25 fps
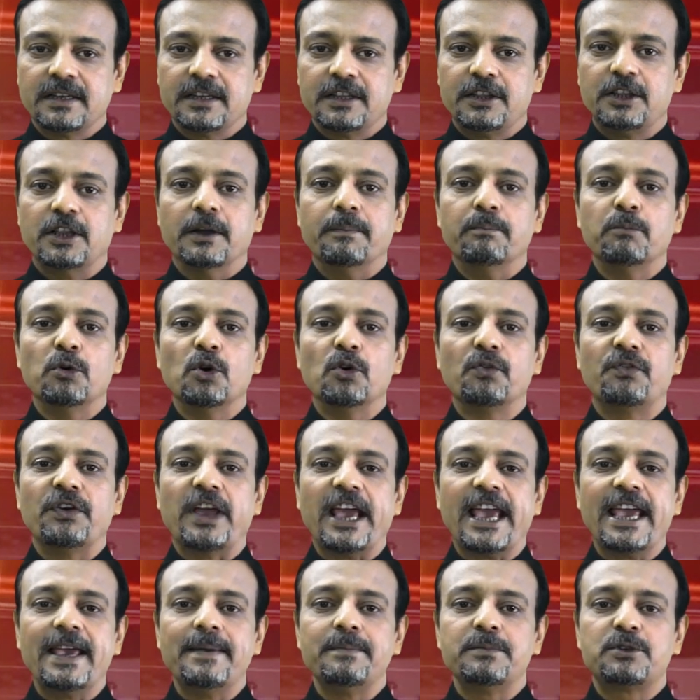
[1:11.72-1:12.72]
The move
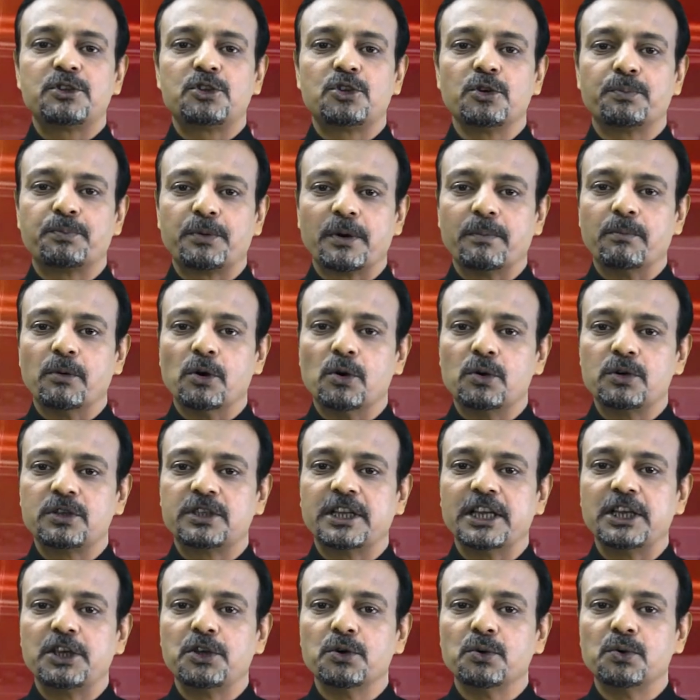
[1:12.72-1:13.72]
aims to promote
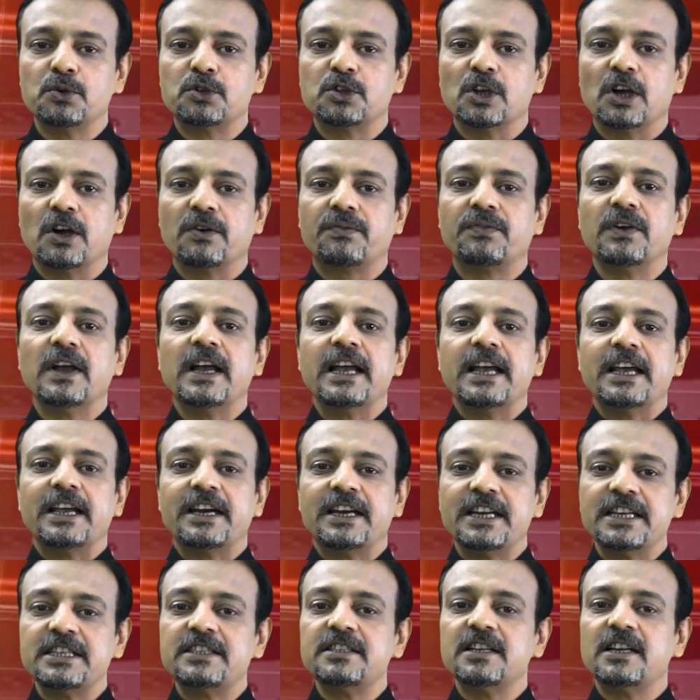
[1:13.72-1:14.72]
the use of
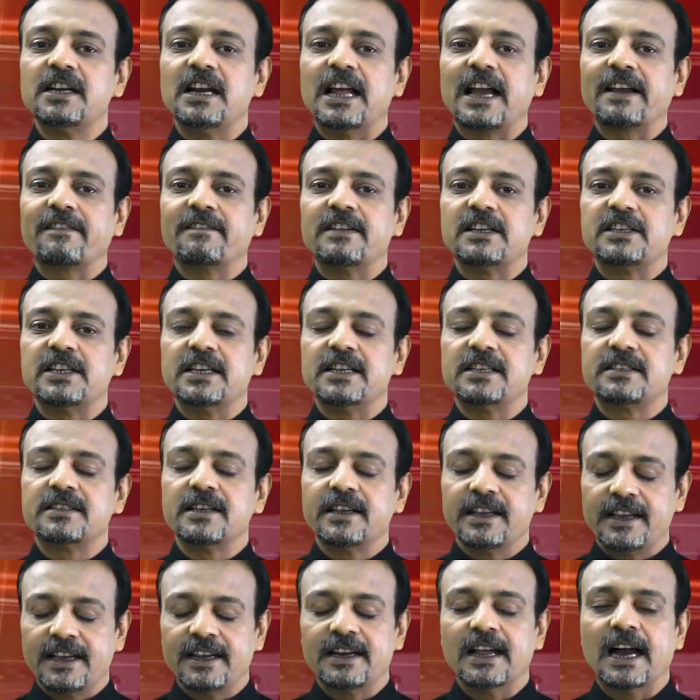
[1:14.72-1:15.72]
regional languages
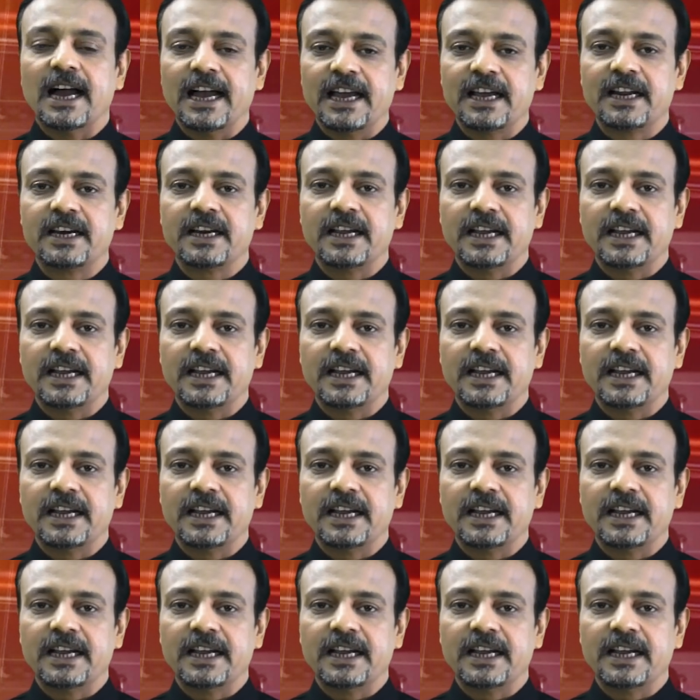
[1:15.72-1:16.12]
in higher